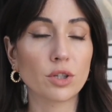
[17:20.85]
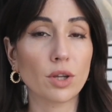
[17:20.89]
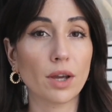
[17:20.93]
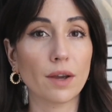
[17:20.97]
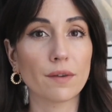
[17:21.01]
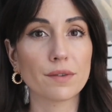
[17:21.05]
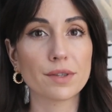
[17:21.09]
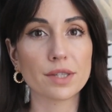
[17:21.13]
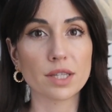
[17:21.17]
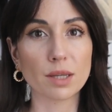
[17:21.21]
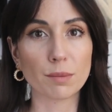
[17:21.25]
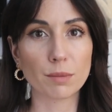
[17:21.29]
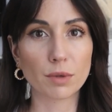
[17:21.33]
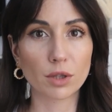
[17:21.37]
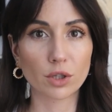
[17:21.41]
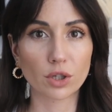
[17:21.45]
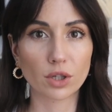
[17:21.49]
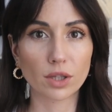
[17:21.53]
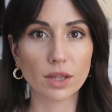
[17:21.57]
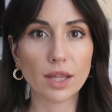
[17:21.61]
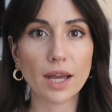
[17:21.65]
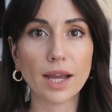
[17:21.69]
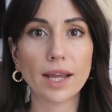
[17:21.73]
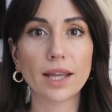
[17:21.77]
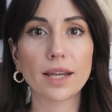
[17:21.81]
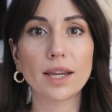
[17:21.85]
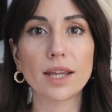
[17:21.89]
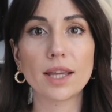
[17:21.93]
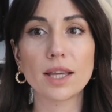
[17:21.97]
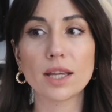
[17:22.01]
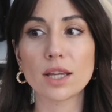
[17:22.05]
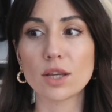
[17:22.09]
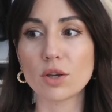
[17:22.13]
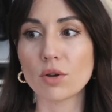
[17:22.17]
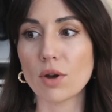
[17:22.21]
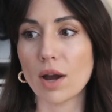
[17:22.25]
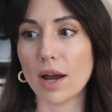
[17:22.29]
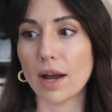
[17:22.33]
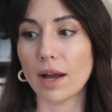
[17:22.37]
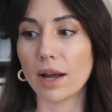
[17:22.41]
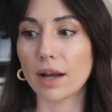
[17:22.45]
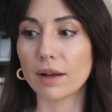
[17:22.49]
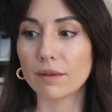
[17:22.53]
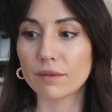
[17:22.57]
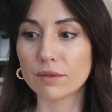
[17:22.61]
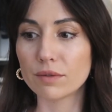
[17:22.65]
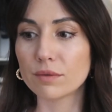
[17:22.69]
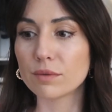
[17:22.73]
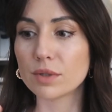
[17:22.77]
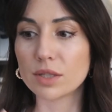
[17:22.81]
you have similar lighting, you
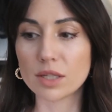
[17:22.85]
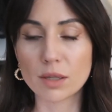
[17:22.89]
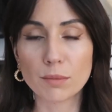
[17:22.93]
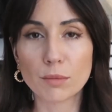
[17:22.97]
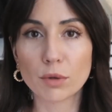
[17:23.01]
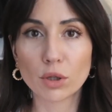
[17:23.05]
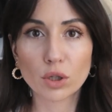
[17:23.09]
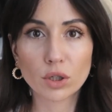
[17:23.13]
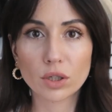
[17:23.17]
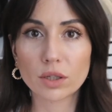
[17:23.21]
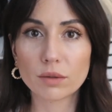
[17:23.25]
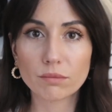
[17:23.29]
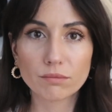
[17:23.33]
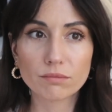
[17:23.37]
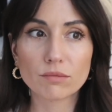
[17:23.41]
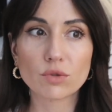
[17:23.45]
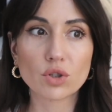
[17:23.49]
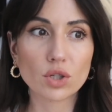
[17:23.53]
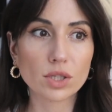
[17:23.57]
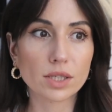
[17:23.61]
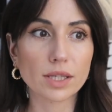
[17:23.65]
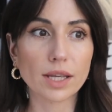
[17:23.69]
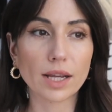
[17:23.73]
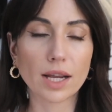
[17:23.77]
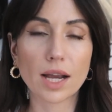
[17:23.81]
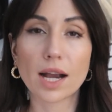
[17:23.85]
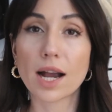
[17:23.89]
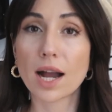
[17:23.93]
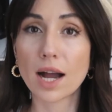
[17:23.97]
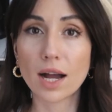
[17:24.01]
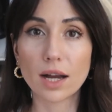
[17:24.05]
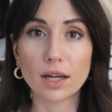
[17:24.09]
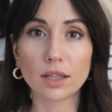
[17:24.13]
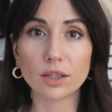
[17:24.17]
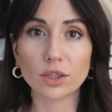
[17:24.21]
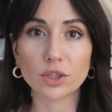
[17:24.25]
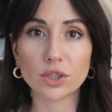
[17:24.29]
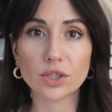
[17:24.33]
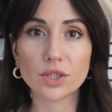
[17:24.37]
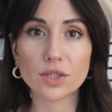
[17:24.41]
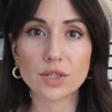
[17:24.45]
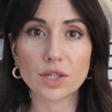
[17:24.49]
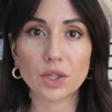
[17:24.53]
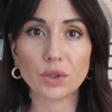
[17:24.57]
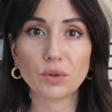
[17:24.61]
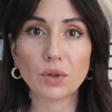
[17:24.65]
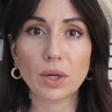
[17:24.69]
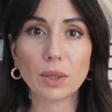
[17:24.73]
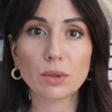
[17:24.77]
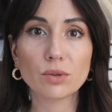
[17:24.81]
have similar just like colors
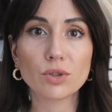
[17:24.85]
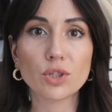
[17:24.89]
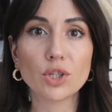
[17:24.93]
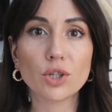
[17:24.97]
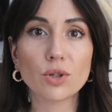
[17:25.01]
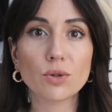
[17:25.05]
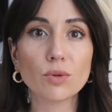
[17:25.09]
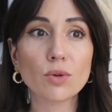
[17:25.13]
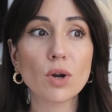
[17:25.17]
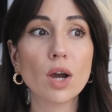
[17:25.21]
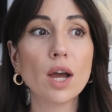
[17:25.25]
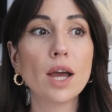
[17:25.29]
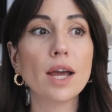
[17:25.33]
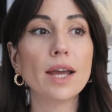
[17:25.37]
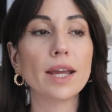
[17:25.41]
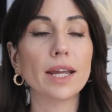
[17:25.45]
around you,